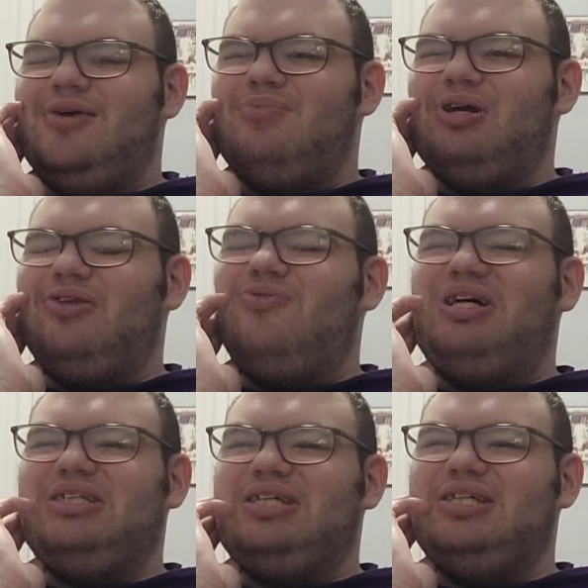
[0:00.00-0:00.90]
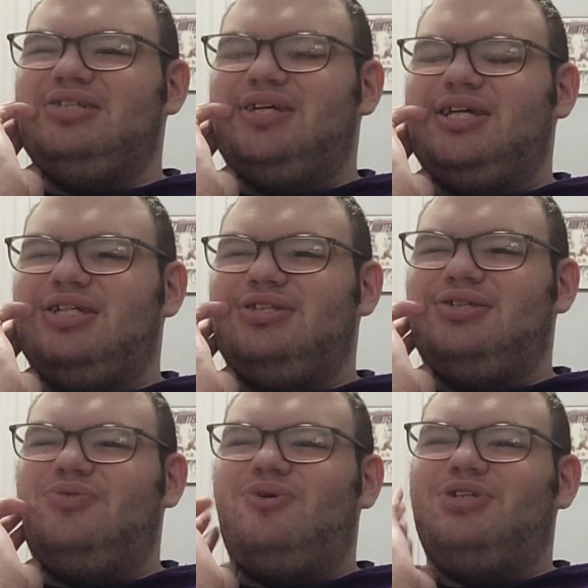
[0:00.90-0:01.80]
But otherwise, like, he's like easily
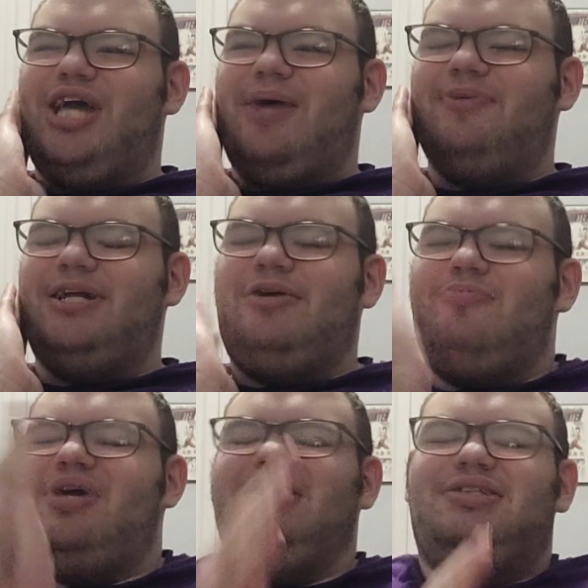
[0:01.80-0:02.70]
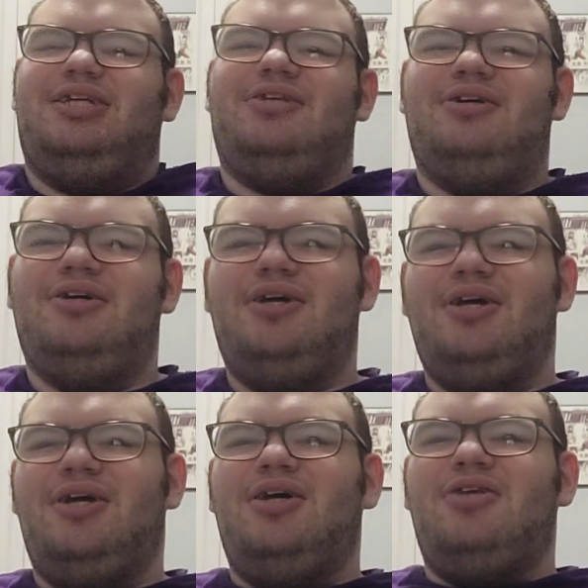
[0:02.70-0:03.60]
the worst captain, and it makes like the
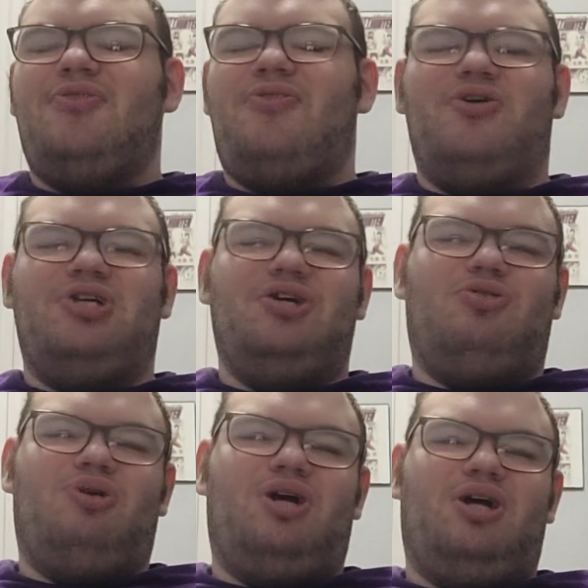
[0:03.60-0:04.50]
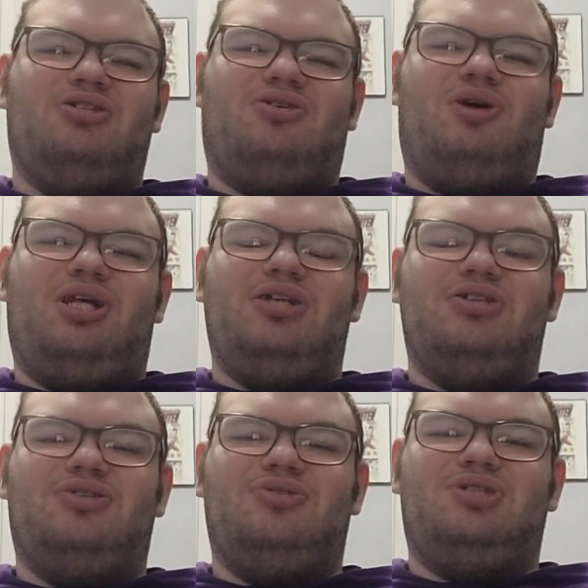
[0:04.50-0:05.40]
13 Court Guard squad in the
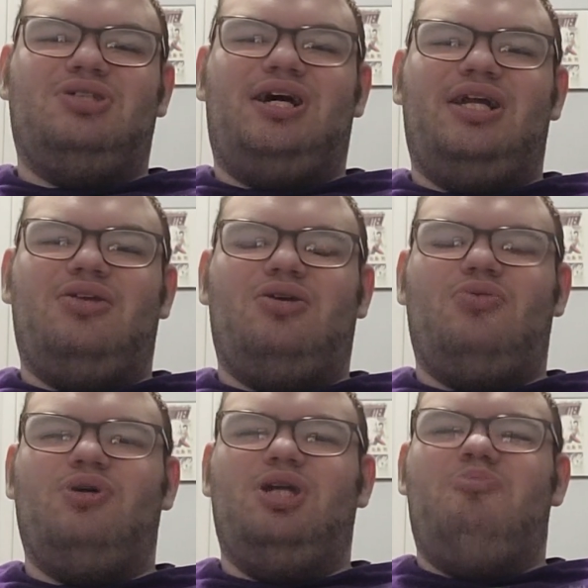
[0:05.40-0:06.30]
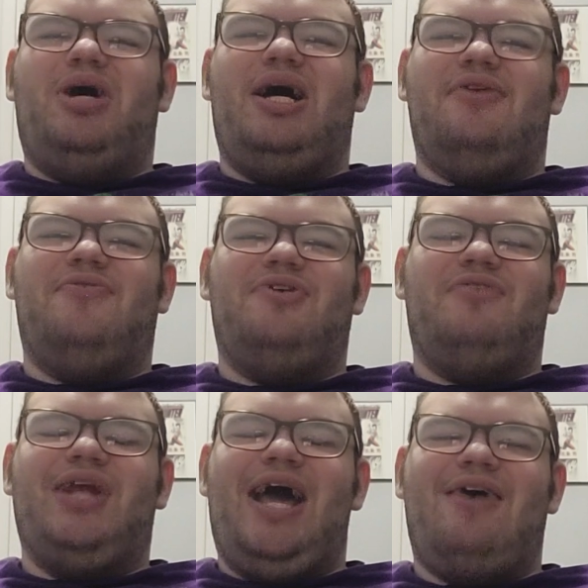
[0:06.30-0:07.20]
Soul Society look really bad for
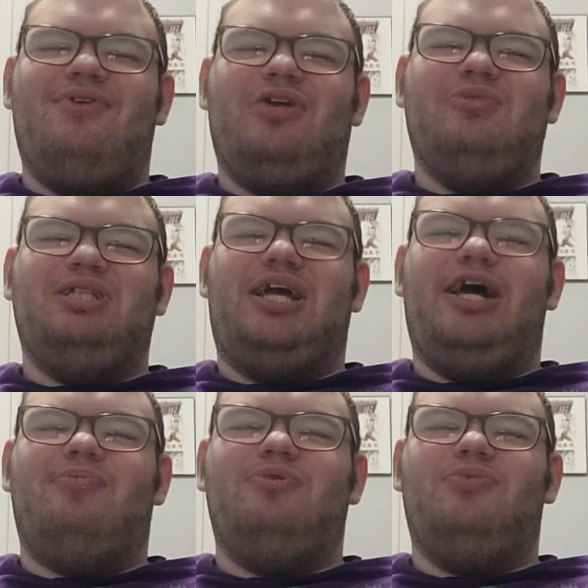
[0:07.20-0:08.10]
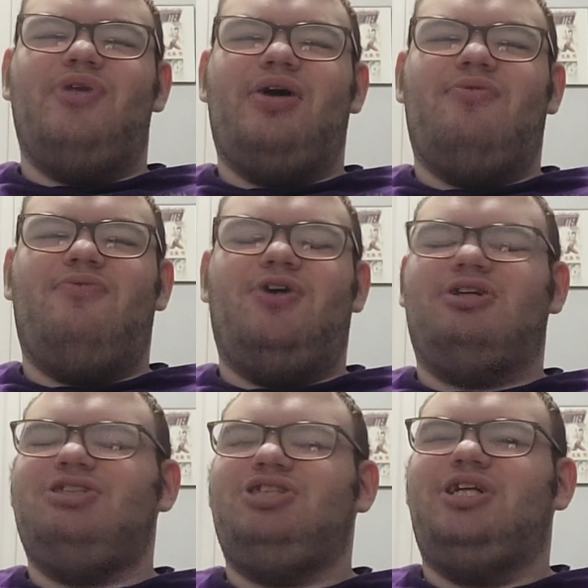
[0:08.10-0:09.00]
even having him as a captain with how
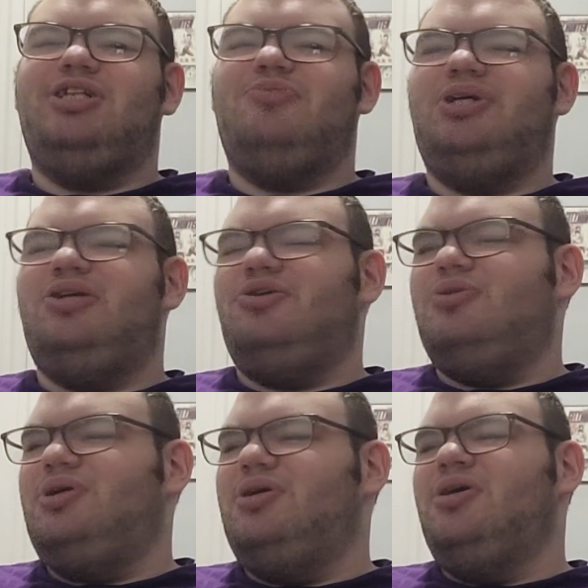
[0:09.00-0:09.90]
fuck shit he's been doing.